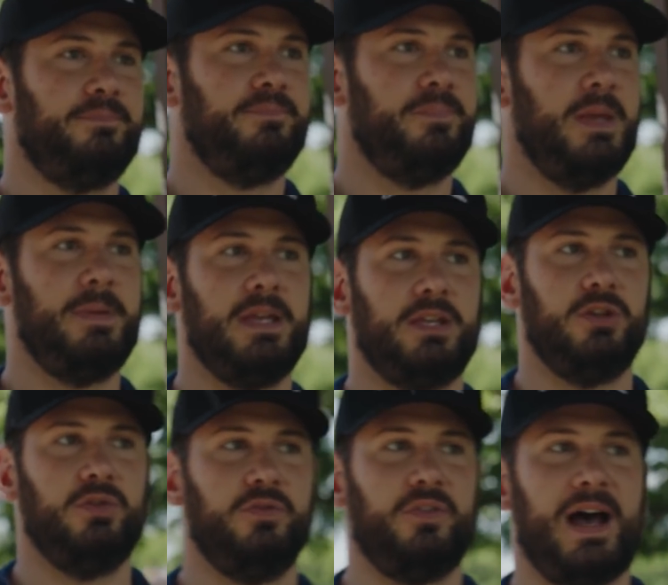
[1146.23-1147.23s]

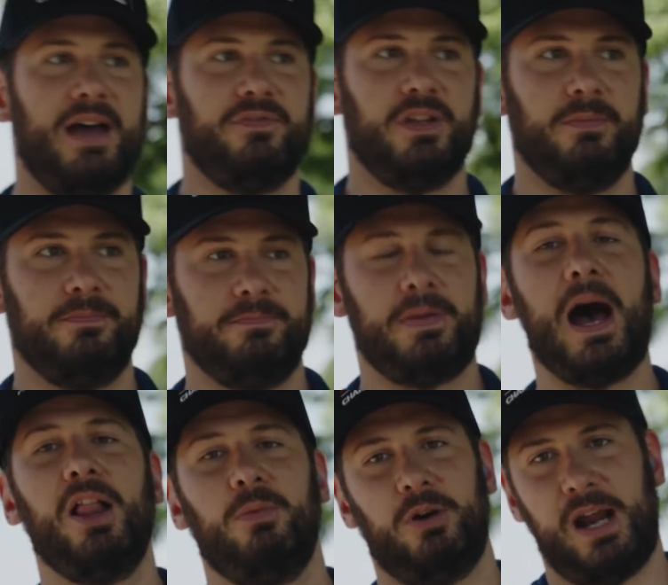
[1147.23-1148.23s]
PPQ-5, the
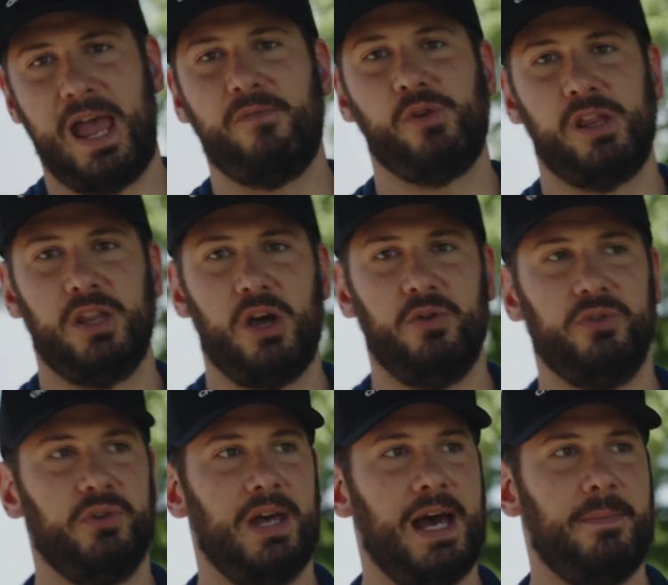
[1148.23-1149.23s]
polymer. I have one of
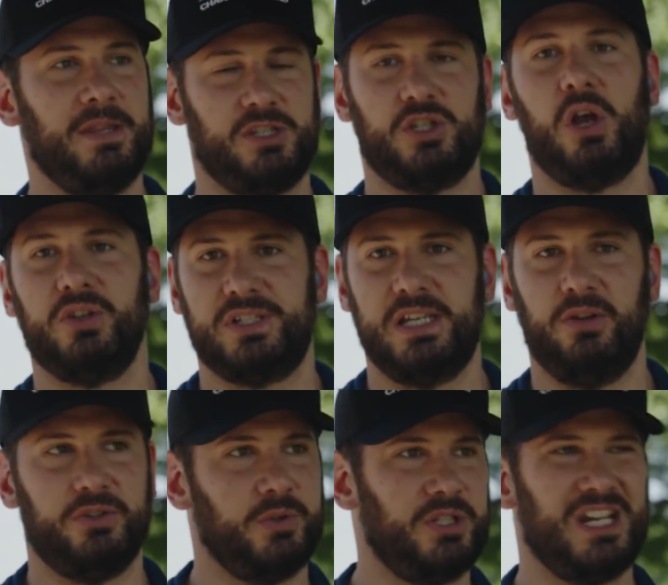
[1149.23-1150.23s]
those, but this is all steel,
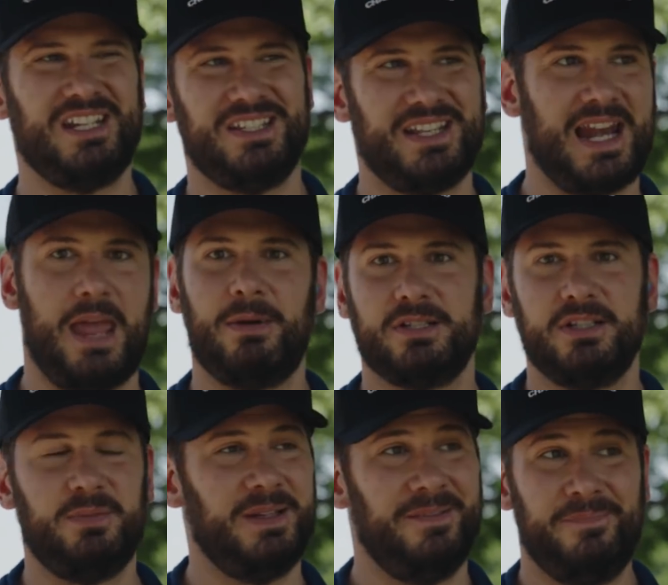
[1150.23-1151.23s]
so it changes the dynamics a
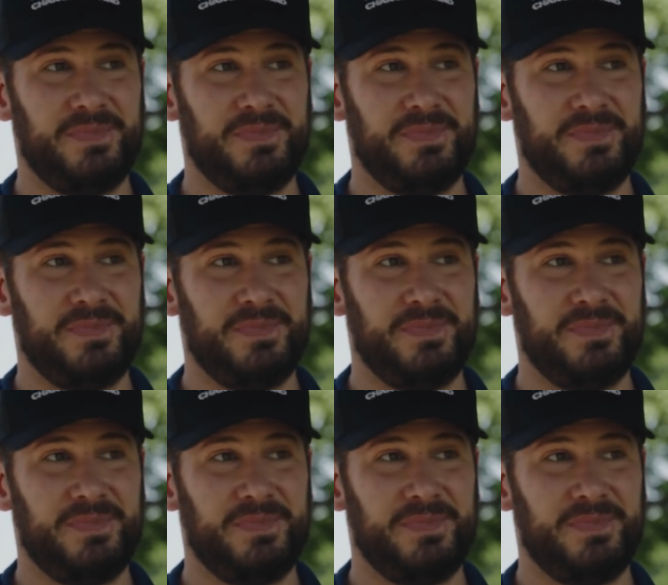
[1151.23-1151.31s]
little bit.